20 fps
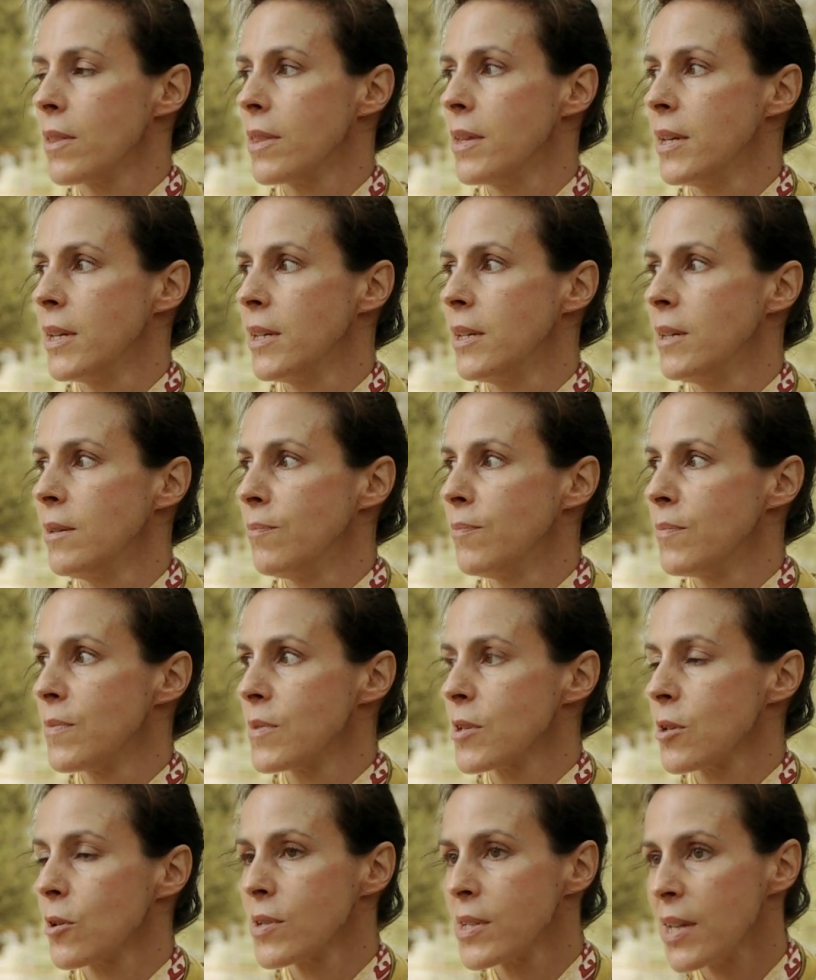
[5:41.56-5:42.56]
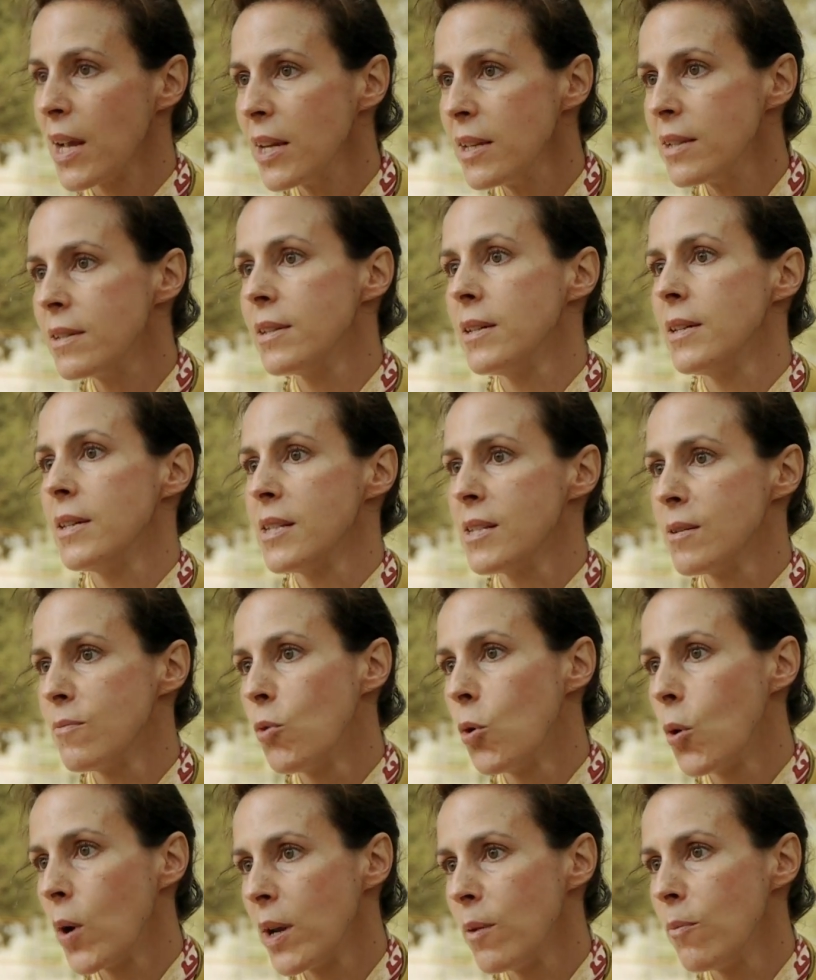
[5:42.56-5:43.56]
the society is
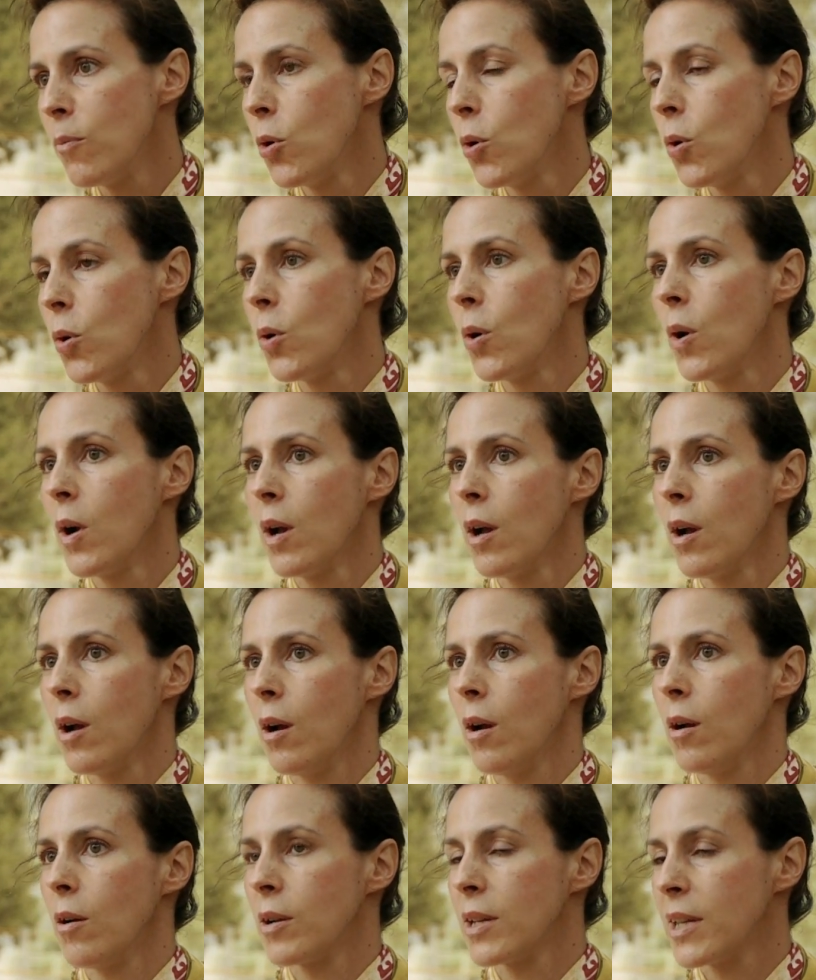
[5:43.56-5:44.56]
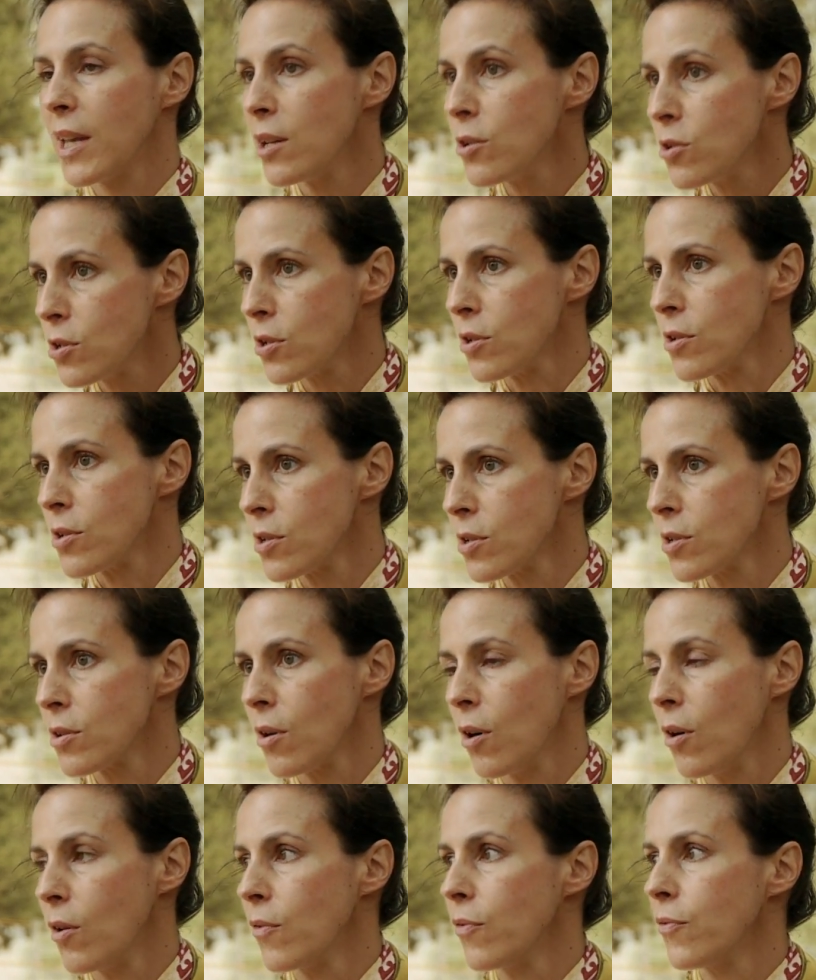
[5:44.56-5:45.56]
more and more conscious
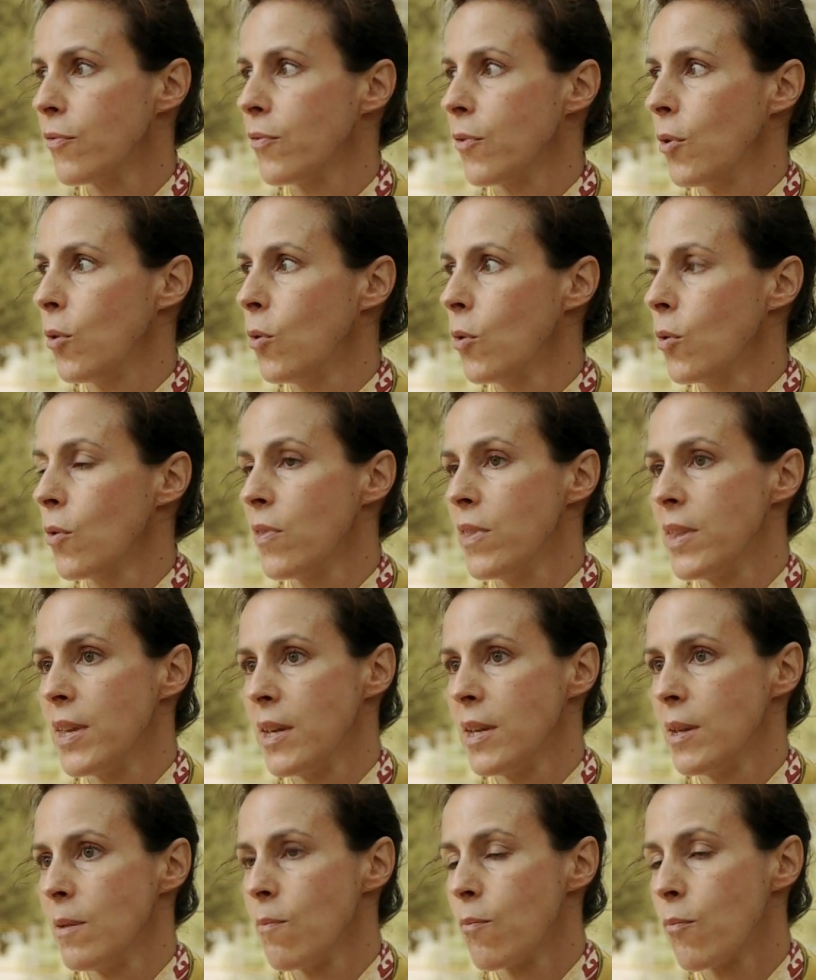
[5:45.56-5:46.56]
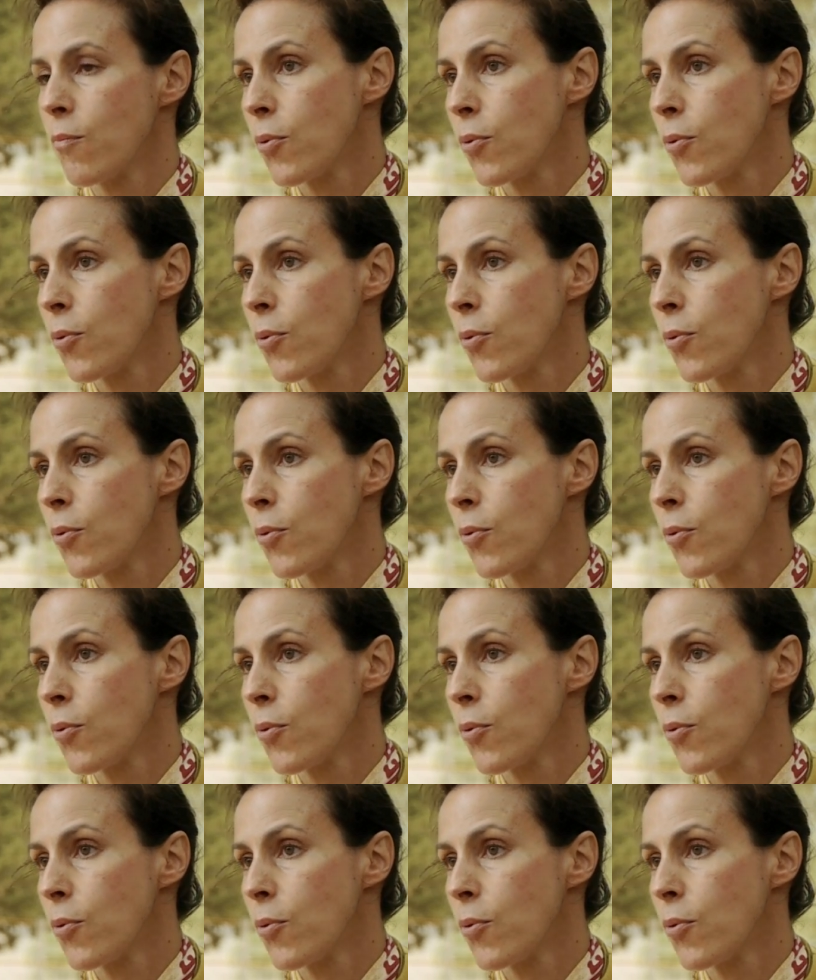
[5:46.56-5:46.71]
of all the